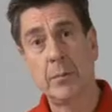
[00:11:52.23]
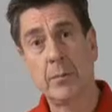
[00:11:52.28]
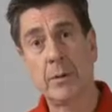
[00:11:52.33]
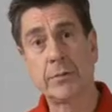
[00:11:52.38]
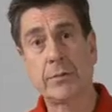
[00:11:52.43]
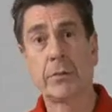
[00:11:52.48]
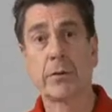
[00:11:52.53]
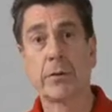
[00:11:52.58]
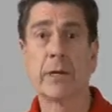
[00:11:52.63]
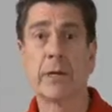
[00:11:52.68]

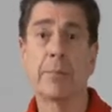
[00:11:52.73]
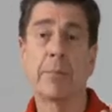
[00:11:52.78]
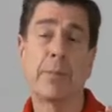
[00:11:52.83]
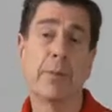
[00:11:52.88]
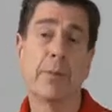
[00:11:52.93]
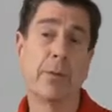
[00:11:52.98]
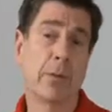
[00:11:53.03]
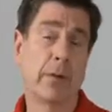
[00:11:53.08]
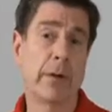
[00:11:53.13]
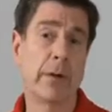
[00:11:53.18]
but your
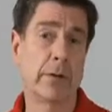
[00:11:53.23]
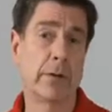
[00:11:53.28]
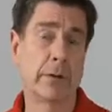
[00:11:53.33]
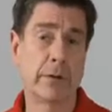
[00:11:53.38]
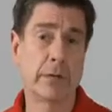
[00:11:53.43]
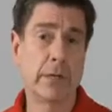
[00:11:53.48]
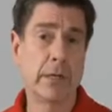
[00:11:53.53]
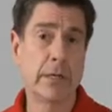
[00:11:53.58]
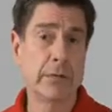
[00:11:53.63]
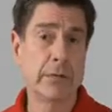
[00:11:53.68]

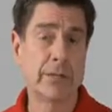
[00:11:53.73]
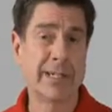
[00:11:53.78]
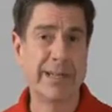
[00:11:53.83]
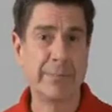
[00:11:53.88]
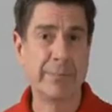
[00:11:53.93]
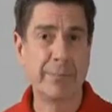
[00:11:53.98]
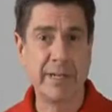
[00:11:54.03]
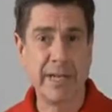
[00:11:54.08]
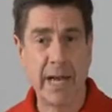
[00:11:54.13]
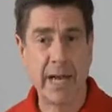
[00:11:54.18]
employer should
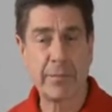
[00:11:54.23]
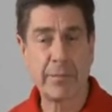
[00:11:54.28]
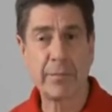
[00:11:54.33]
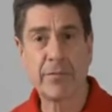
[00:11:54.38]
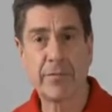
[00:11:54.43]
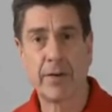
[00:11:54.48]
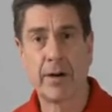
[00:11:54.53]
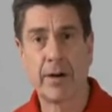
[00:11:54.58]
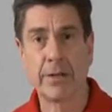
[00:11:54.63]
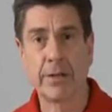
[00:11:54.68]

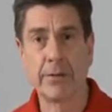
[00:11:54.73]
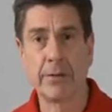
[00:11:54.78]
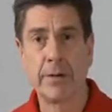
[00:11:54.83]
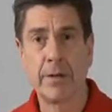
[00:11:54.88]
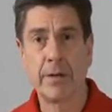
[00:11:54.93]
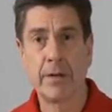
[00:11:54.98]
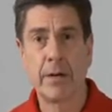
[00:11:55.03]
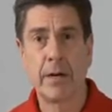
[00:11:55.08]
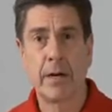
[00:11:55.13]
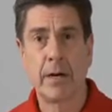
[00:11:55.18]
indemnify
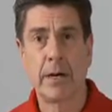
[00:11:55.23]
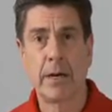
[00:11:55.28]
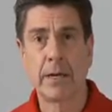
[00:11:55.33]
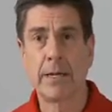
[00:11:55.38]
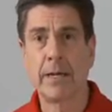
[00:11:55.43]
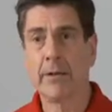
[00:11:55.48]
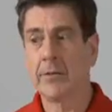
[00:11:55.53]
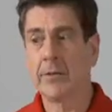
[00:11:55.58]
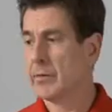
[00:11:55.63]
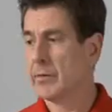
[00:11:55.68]
you
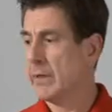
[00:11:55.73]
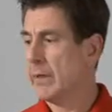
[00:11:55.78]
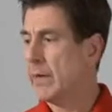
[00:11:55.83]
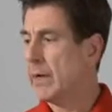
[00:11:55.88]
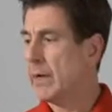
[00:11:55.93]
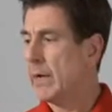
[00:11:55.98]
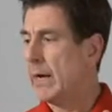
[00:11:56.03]
against